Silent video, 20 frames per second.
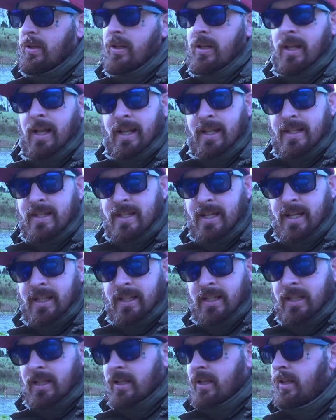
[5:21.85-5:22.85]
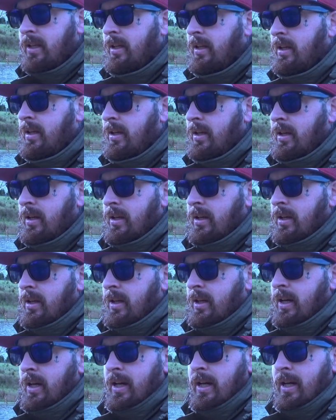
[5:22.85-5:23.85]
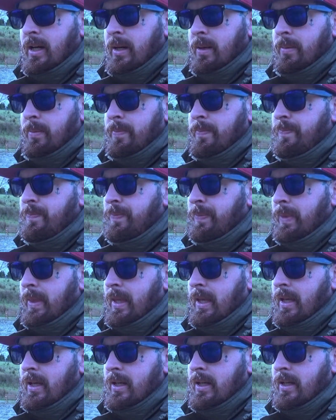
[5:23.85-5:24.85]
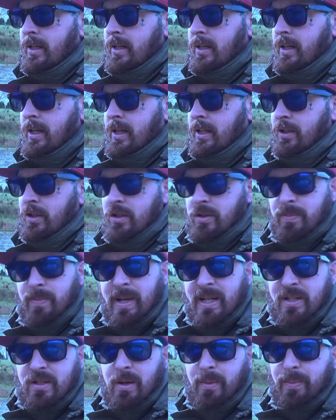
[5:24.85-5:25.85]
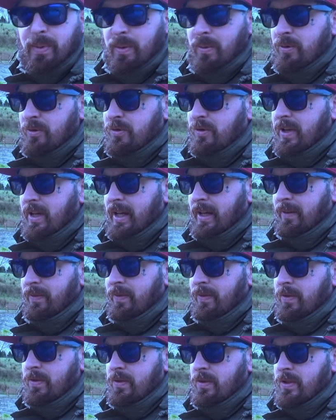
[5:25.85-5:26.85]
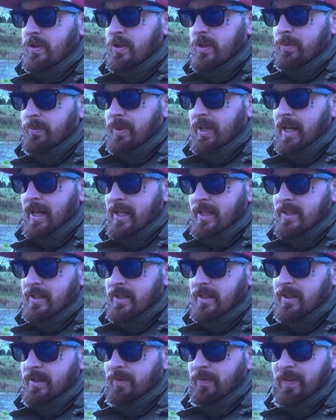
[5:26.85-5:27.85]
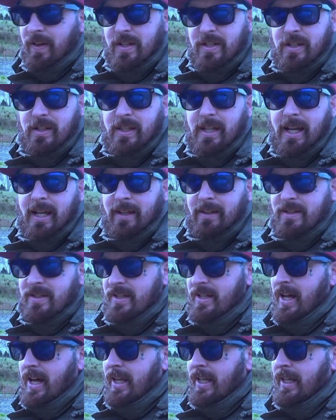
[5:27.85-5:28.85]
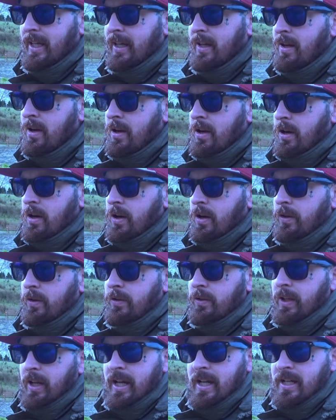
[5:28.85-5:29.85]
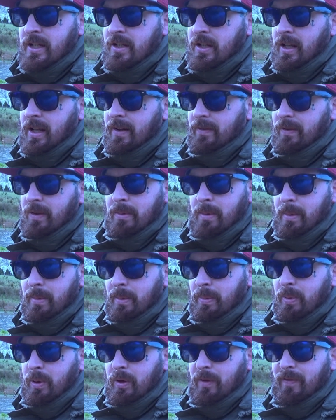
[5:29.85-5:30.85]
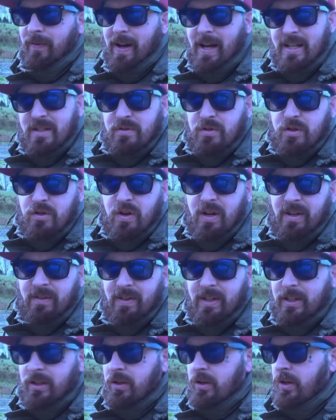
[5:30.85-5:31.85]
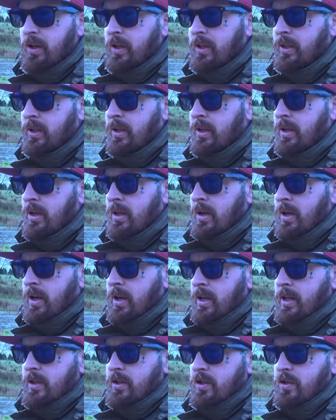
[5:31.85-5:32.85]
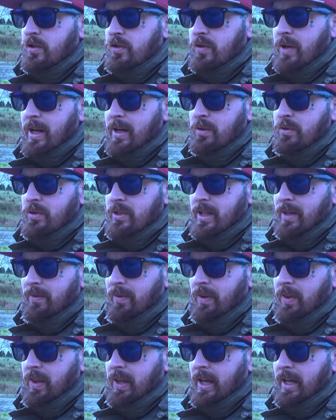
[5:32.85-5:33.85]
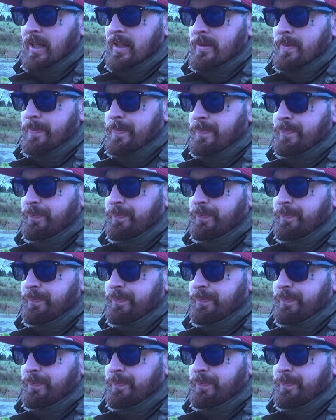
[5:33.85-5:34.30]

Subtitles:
let it sit, and just mix up your retrieve. Some days the fish will take it static, other days you'll have to maybe put a fast retrieve into it. Just try those different things.